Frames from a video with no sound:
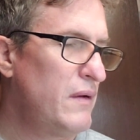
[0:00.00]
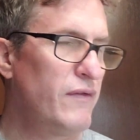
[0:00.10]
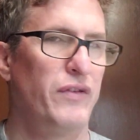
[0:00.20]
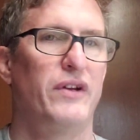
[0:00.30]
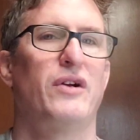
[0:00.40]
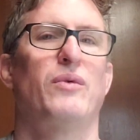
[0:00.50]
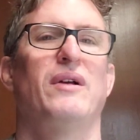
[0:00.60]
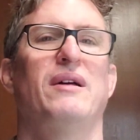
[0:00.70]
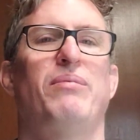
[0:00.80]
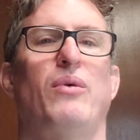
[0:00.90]
for the
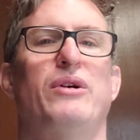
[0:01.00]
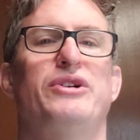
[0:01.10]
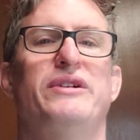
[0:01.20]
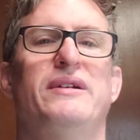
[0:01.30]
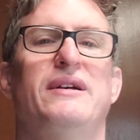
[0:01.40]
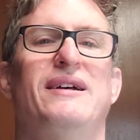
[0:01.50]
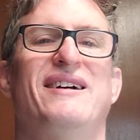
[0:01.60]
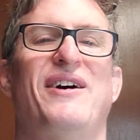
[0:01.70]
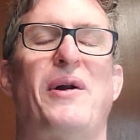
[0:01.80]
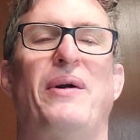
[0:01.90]
gorilla portion.
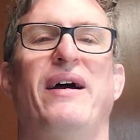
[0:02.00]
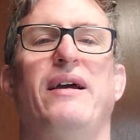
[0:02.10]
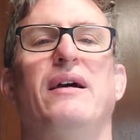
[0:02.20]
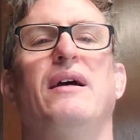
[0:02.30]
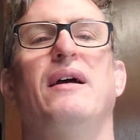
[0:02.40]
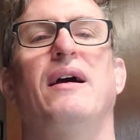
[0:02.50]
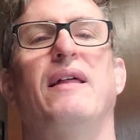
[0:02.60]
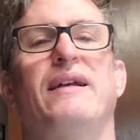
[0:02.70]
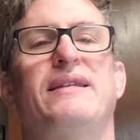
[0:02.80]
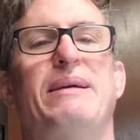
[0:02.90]
All right.
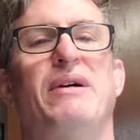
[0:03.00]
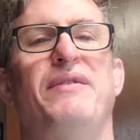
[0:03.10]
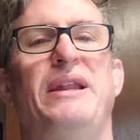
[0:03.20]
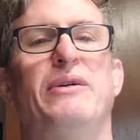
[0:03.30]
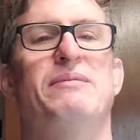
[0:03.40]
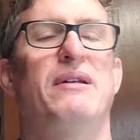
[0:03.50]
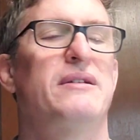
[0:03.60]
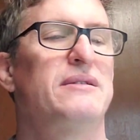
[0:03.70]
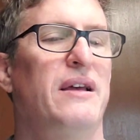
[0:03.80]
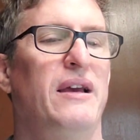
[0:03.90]
I like to keep my videos about
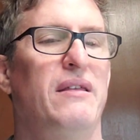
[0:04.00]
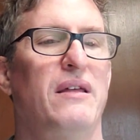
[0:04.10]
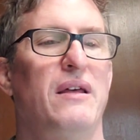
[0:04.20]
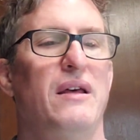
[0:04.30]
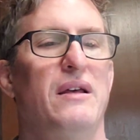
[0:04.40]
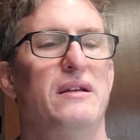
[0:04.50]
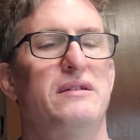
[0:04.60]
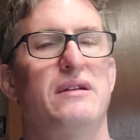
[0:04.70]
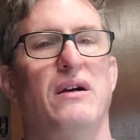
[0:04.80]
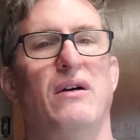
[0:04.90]
this length.
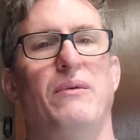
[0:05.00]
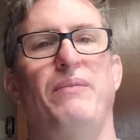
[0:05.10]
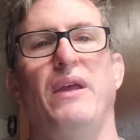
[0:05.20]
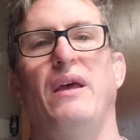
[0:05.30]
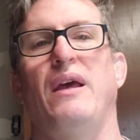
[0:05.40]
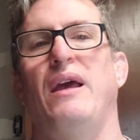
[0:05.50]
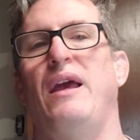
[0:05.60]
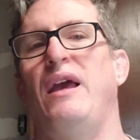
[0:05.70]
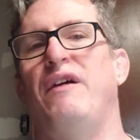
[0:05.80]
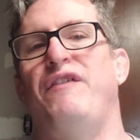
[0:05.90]
So
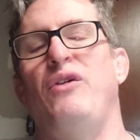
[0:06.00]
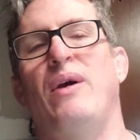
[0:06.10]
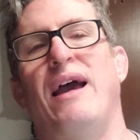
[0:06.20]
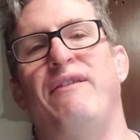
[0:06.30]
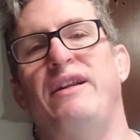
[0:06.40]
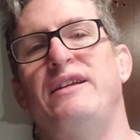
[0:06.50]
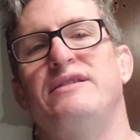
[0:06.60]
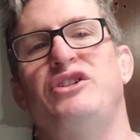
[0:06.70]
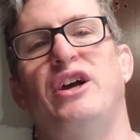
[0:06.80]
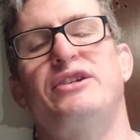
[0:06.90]
if you have any
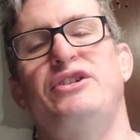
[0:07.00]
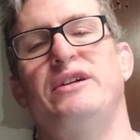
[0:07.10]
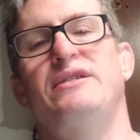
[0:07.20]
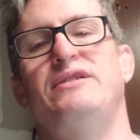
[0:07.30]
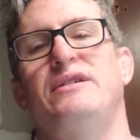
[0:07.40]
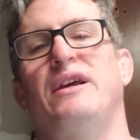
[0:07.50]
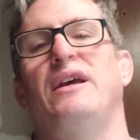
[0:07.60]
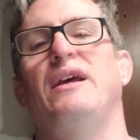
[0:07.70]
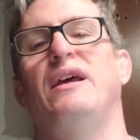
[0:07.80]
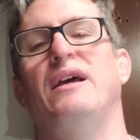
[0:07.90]
suggestions,
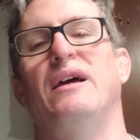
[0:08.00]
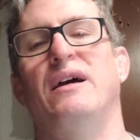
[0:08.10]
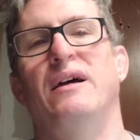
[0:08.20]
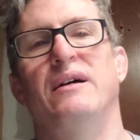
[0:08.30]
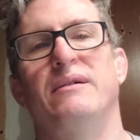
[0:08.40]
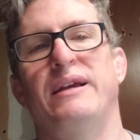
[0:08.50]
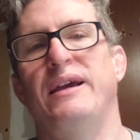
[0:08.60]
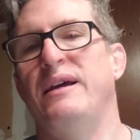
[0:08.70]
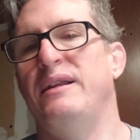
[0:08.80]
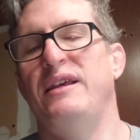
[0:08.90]

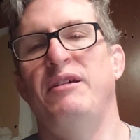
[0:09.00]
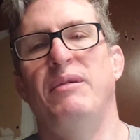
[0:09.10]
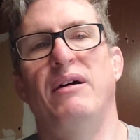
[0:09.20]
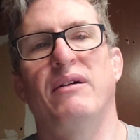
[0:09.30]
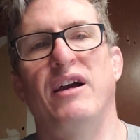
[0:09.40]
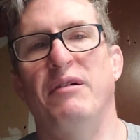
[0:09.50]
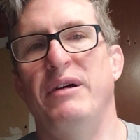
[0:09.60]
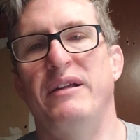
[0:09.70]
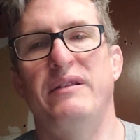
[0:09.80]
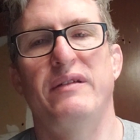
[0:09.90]
again, email,
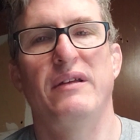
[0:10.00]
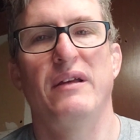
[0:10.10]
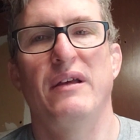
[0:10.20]
comment,